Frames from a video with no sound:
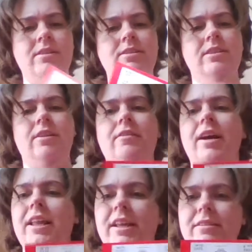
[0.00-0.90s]
So
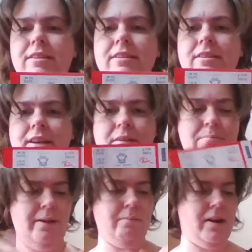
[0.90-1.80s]
it's a ticket
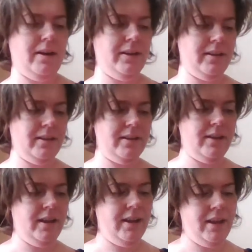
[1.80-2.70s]
bookmark.
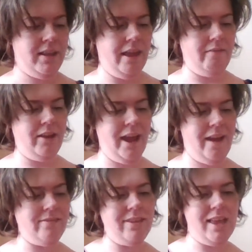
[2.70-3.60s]
Then we
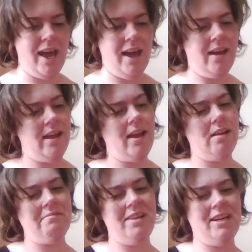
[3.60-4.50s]
have the
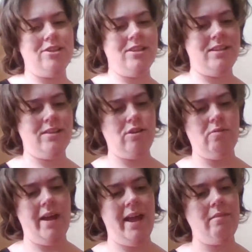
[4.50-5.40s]
Amnesia
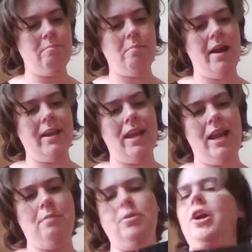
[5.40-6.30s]
Duet by
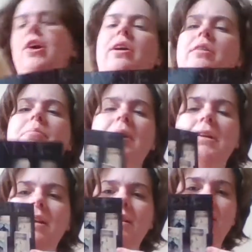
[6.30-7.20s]
Cambria
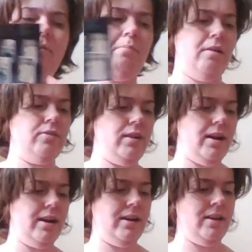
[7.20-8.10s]
Hebert little
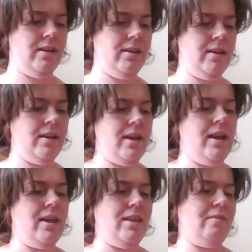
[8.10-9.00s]
postcard.
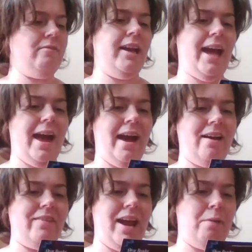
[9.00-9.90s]
Then we
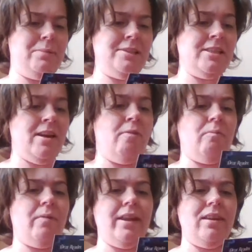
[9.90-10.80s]
have a
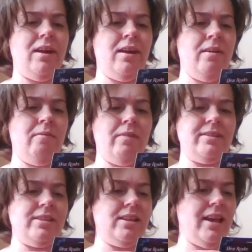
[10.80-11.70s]
when
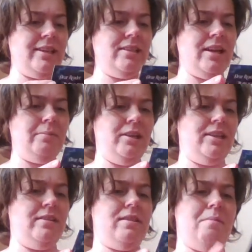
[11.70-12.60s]
what's the last time you
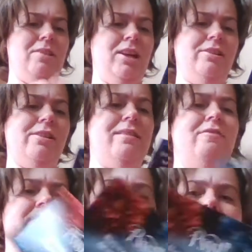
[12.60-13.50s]
did something just
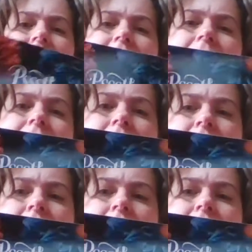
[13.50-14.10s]
for you?